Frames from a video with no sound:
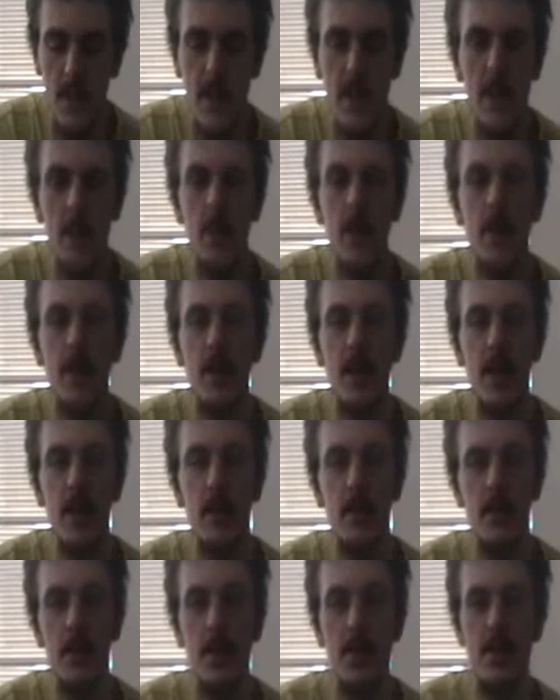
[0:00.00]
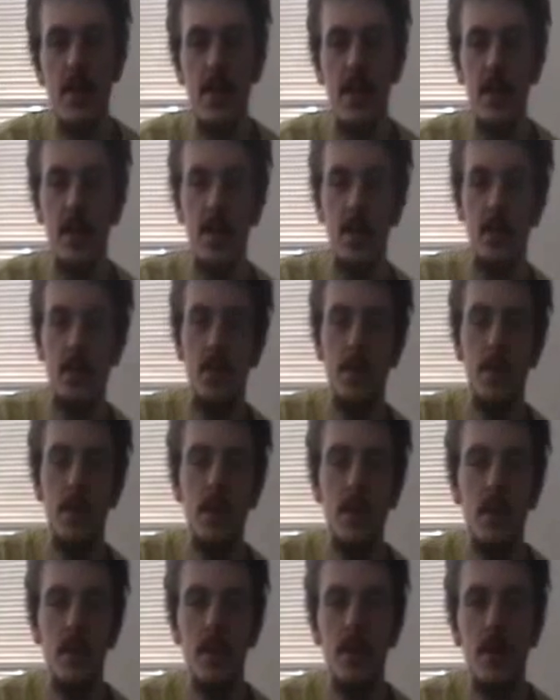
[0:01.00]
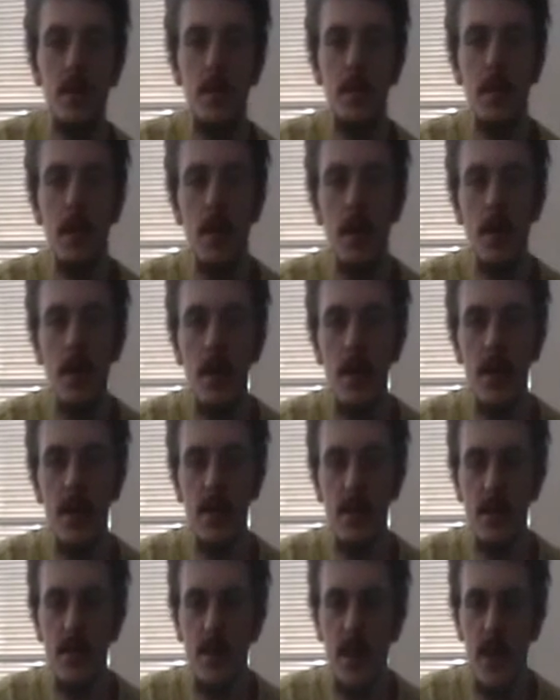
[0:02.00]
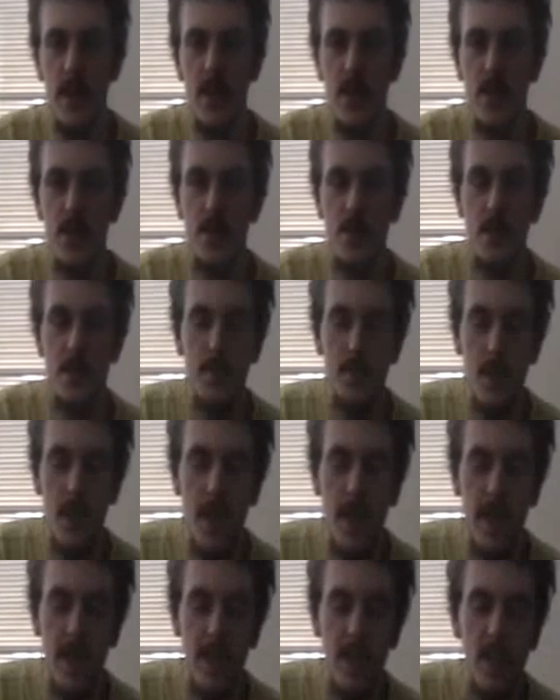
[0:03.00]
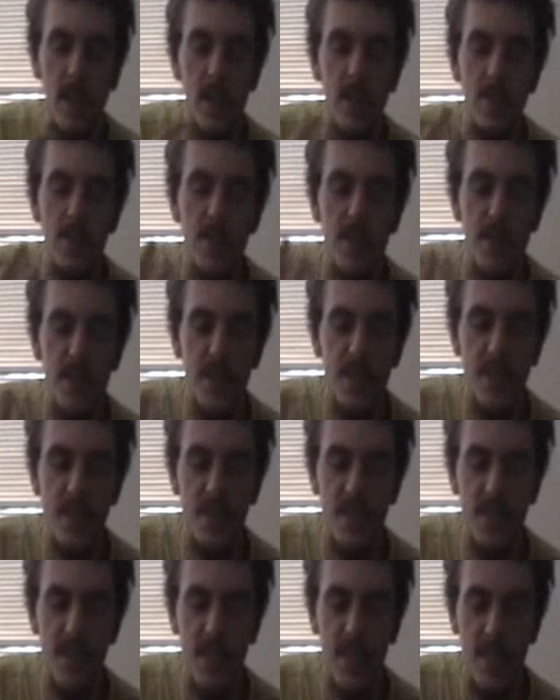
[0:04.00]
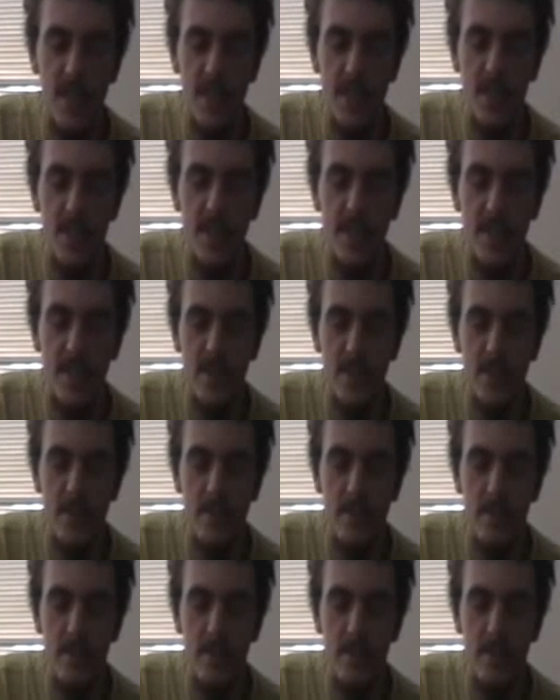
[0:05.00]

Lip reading: Think about that for a second, really. The space where my consciousness sits